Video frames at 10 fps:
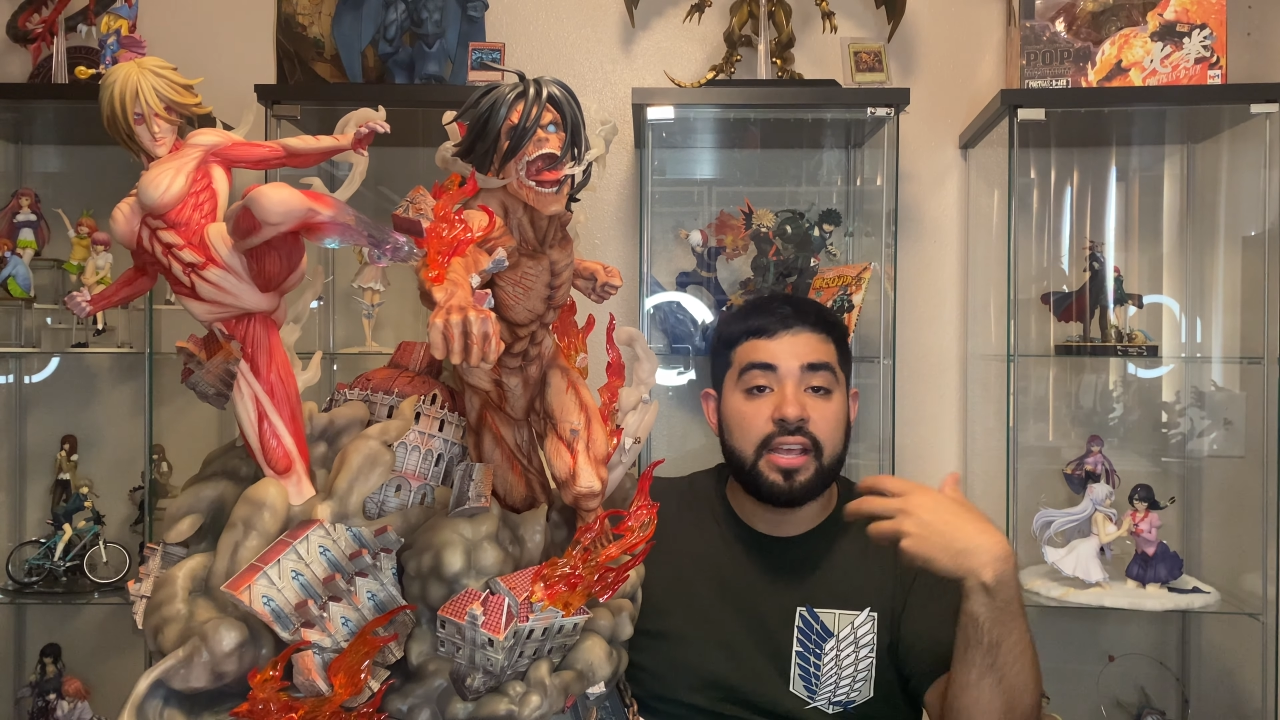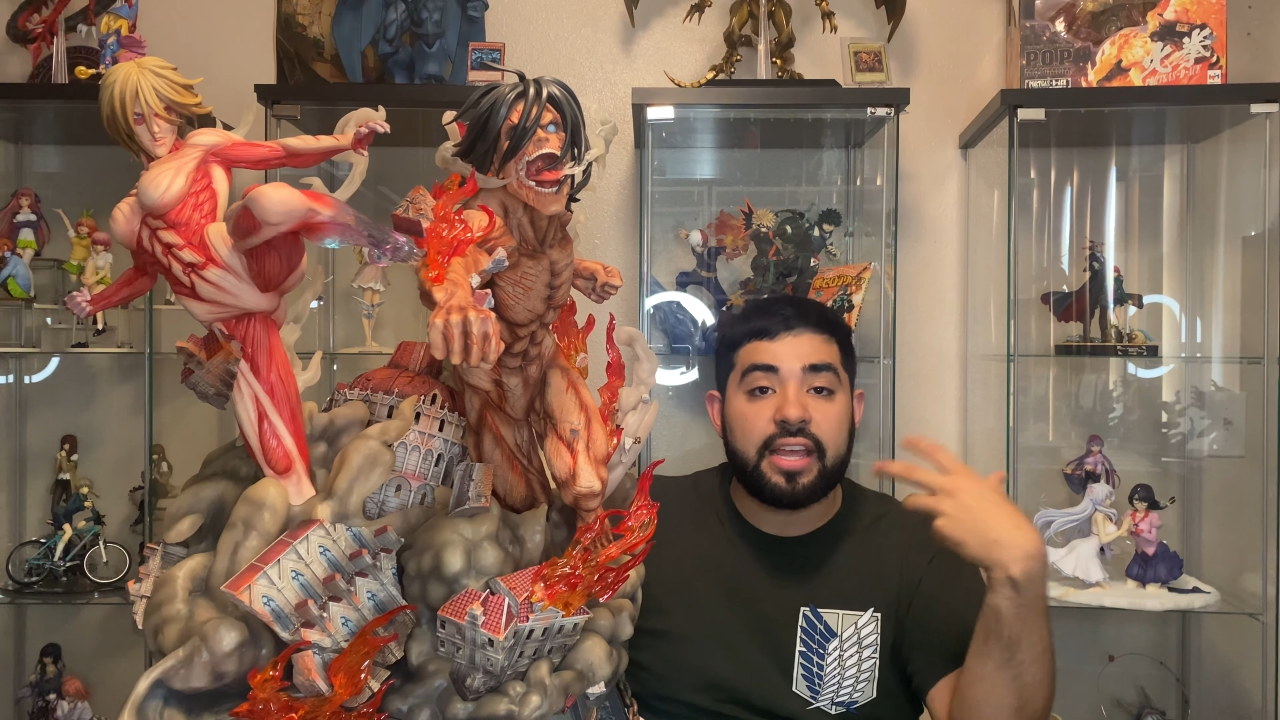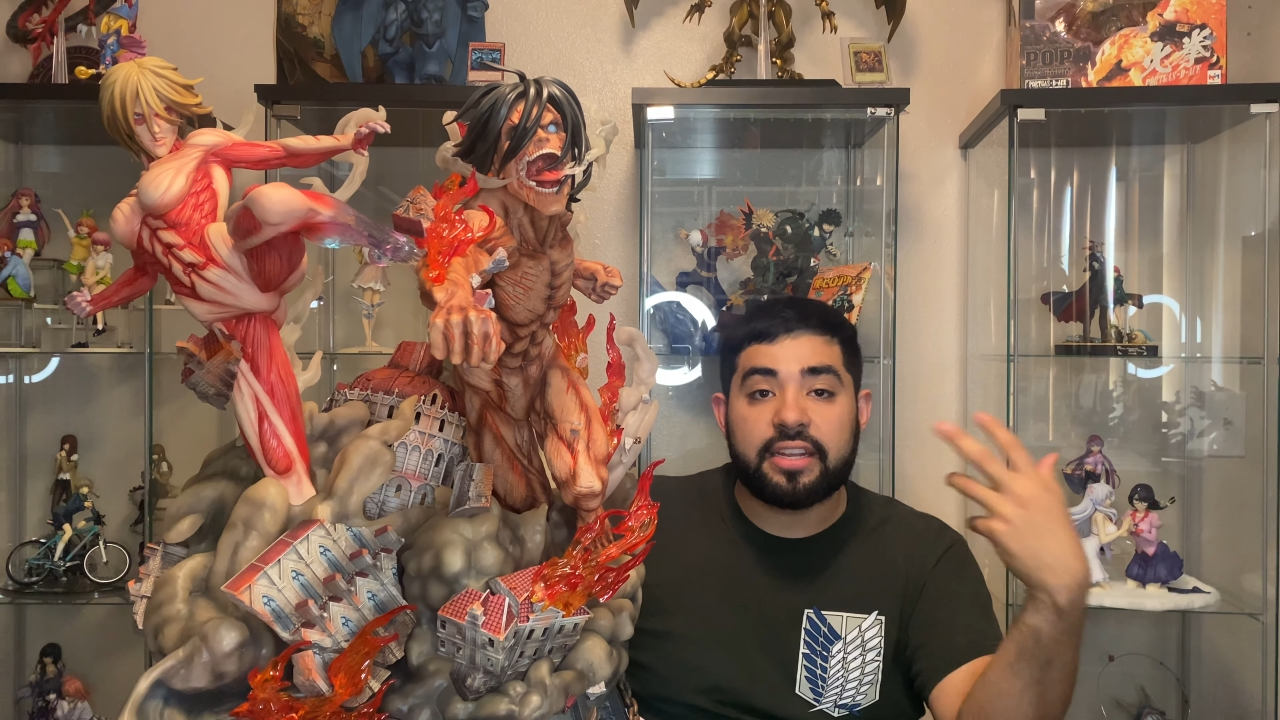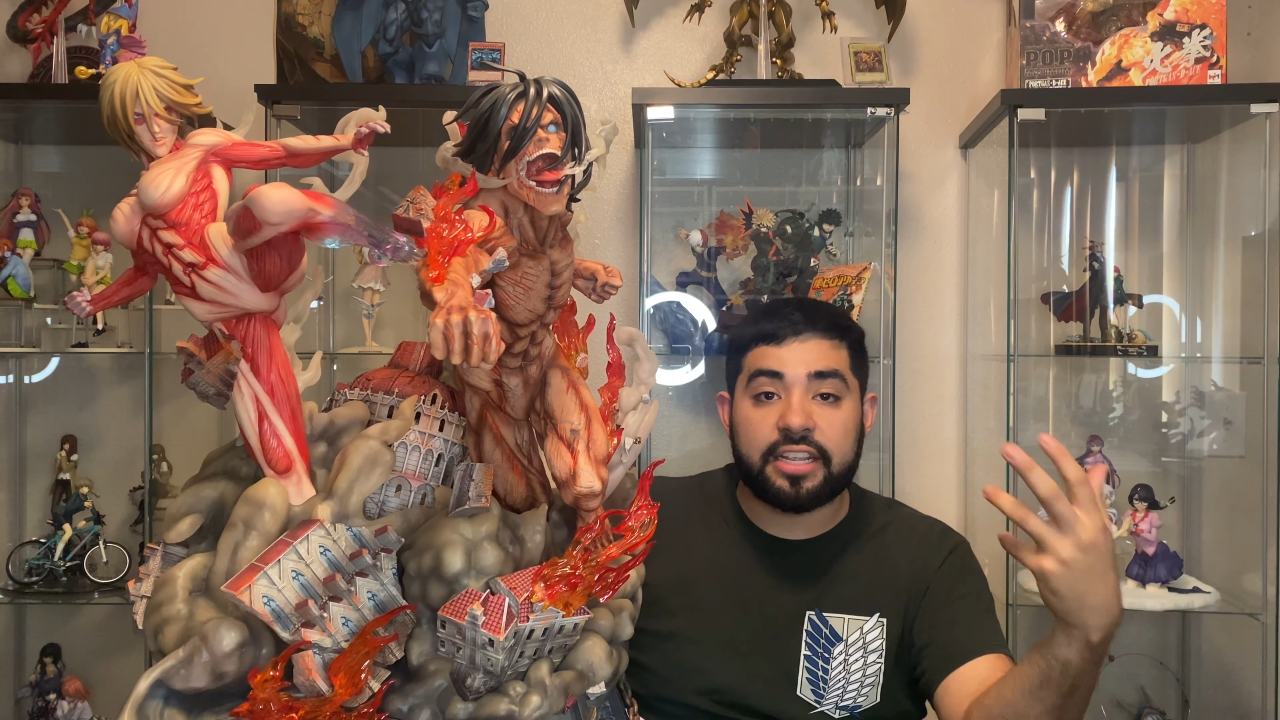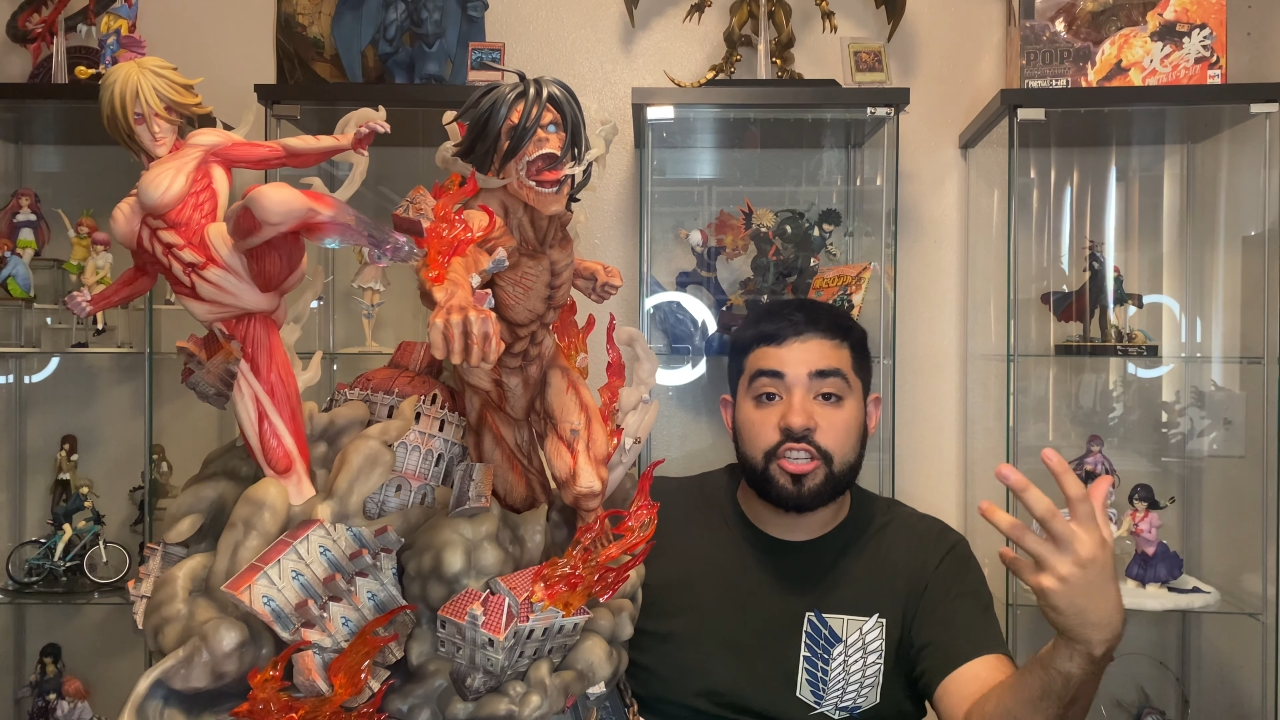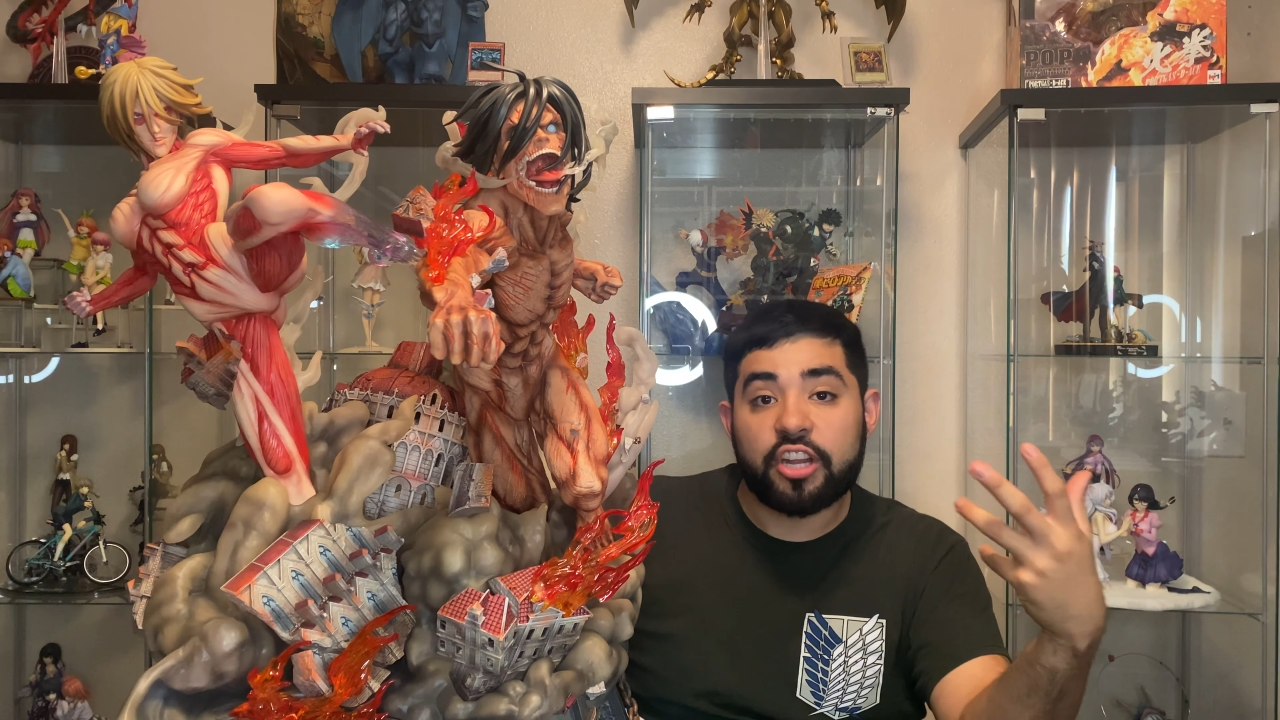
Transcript: And as you